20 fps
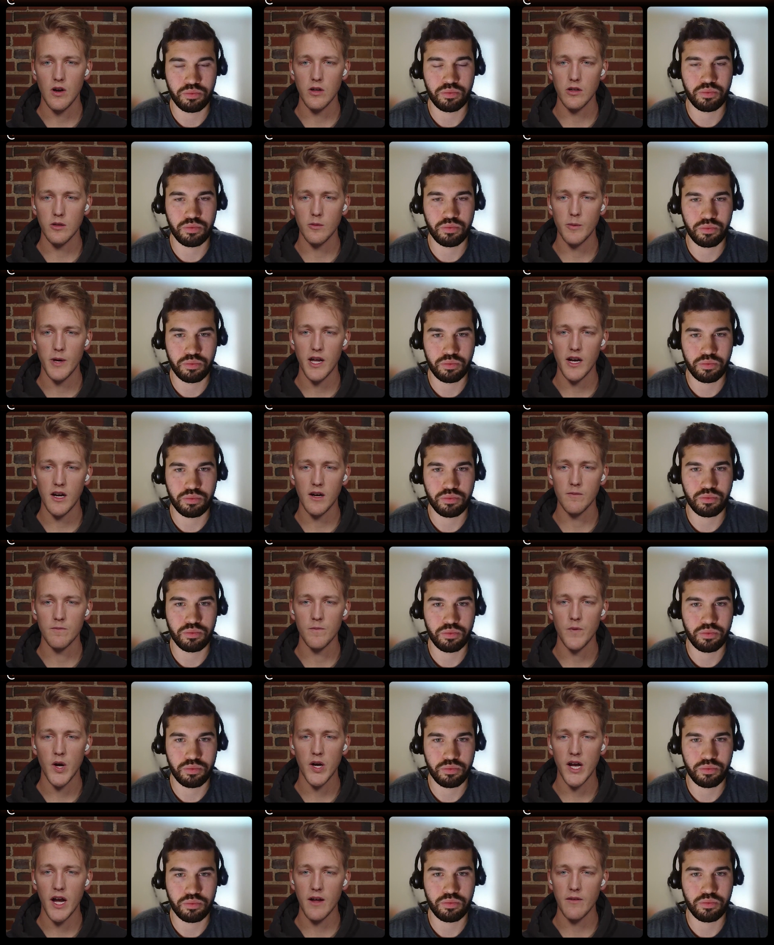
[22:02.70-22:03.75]
Speaker 1: go a little
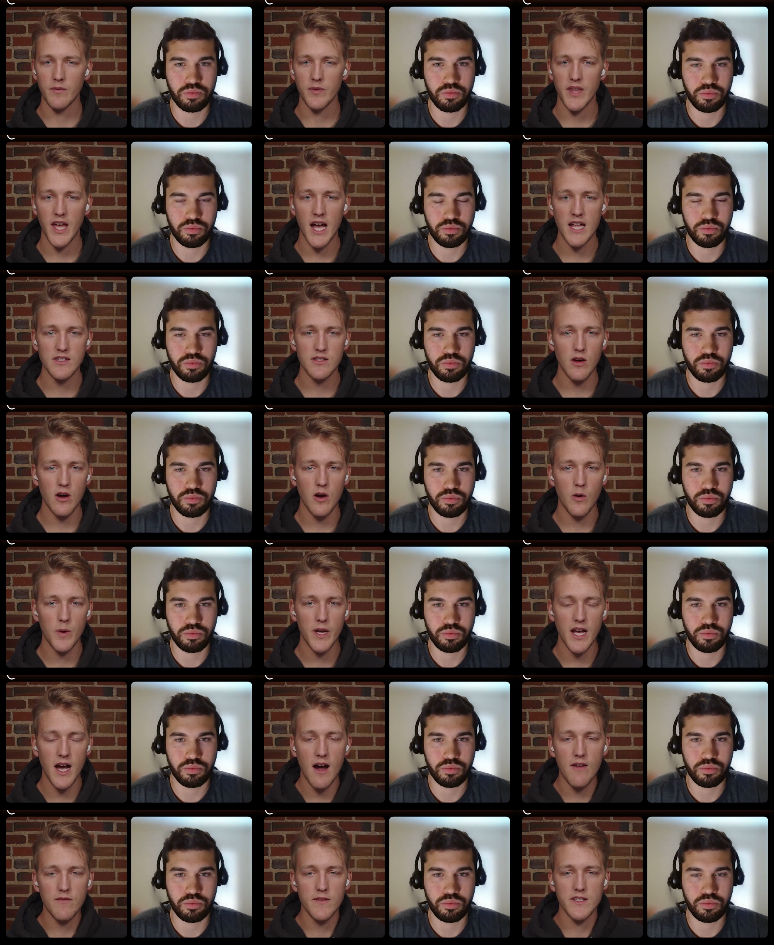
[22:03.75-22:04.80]
better. Okay, that's
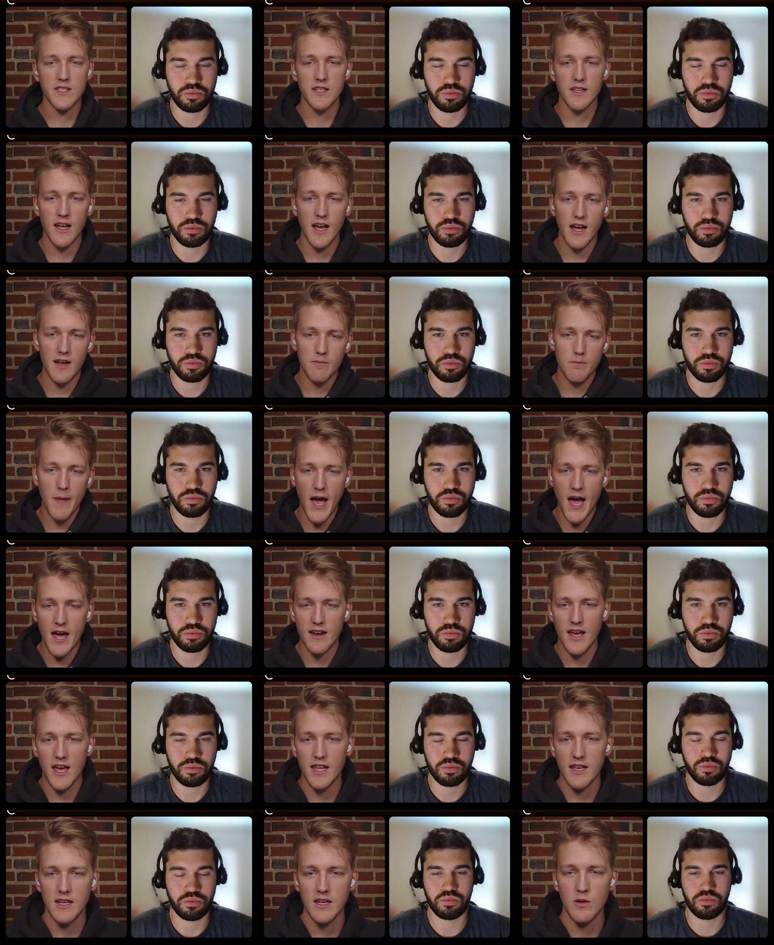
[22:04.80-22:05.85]
all we got for today.
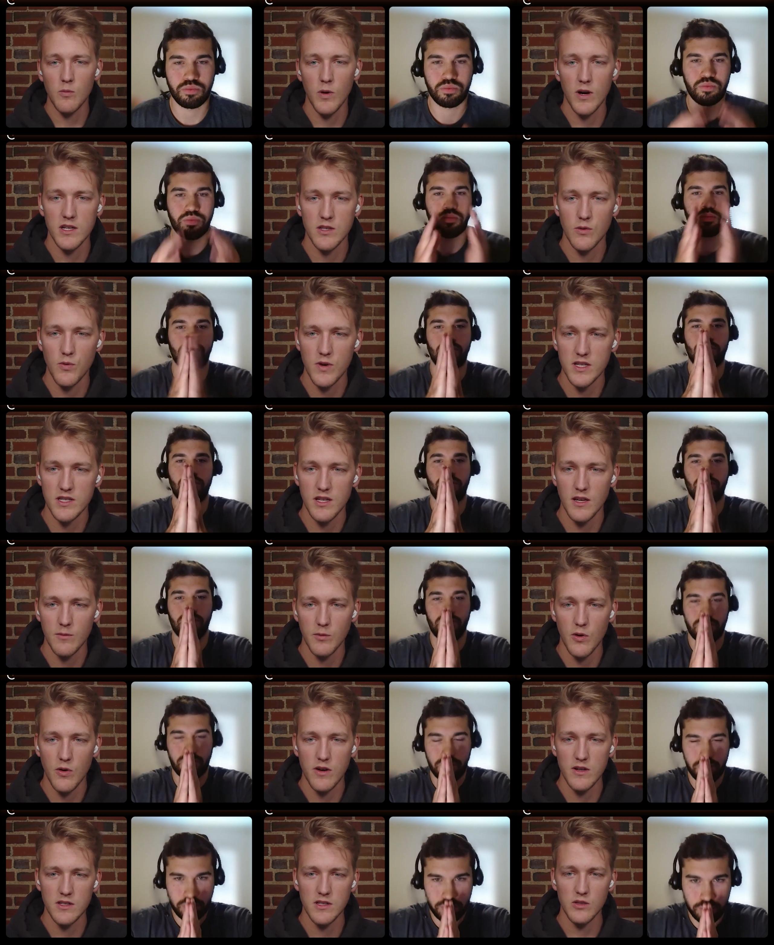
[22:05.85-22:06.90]
Matt, any words of
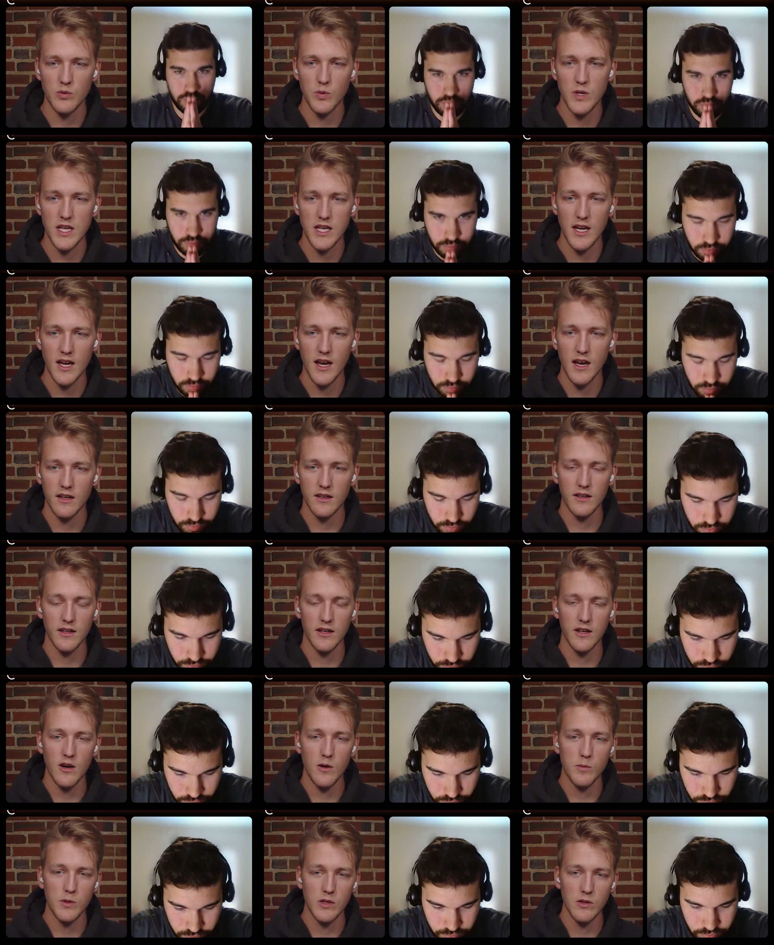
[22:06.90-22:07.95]
wisdom going to the
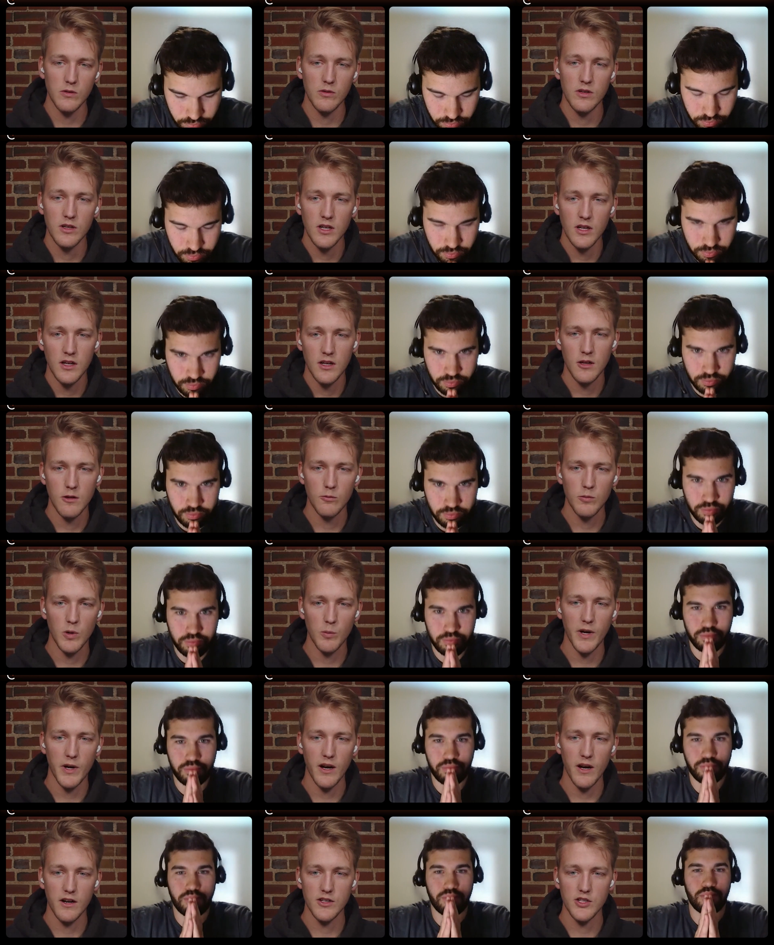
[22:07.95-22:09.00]
weekend? I hope you
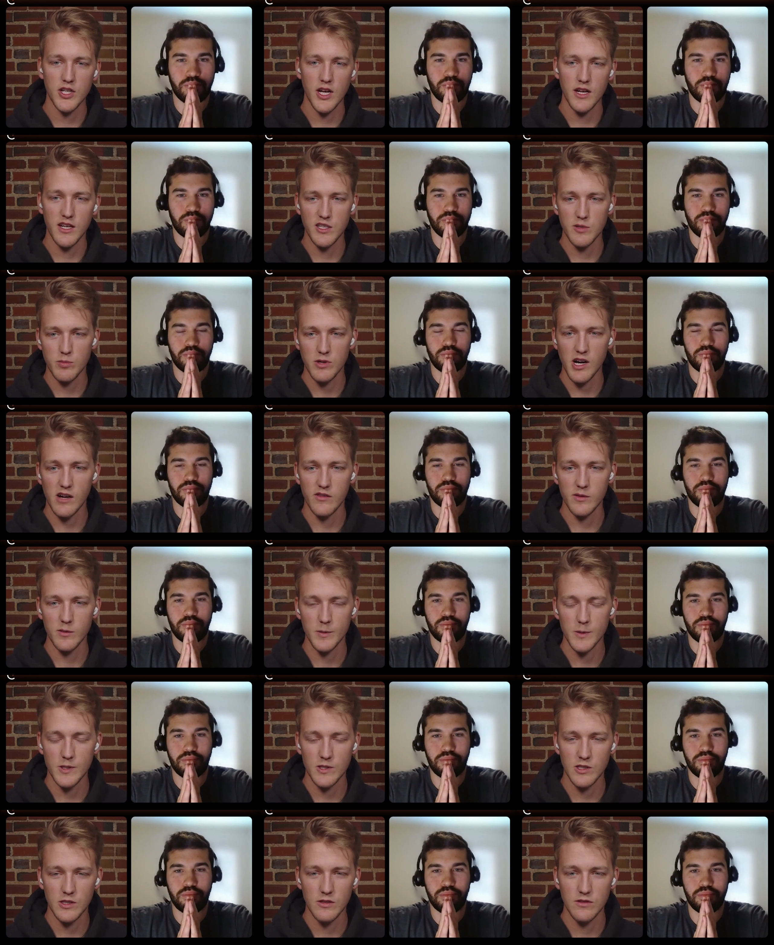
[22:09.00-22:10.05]
prepared a Chinese
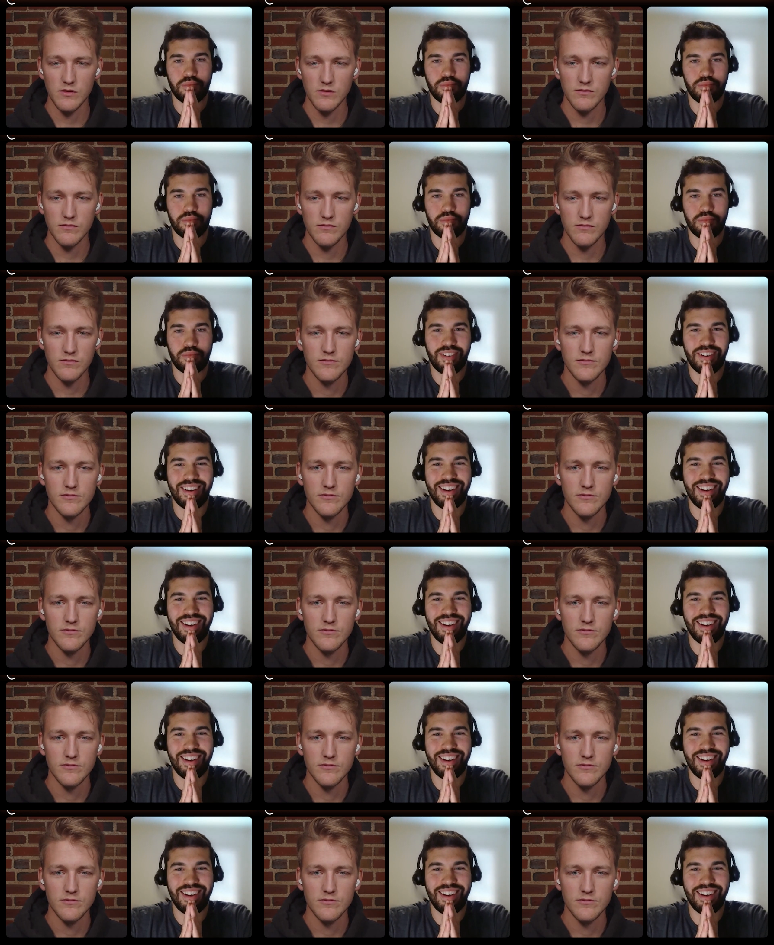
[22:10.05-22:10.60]
proverb or two.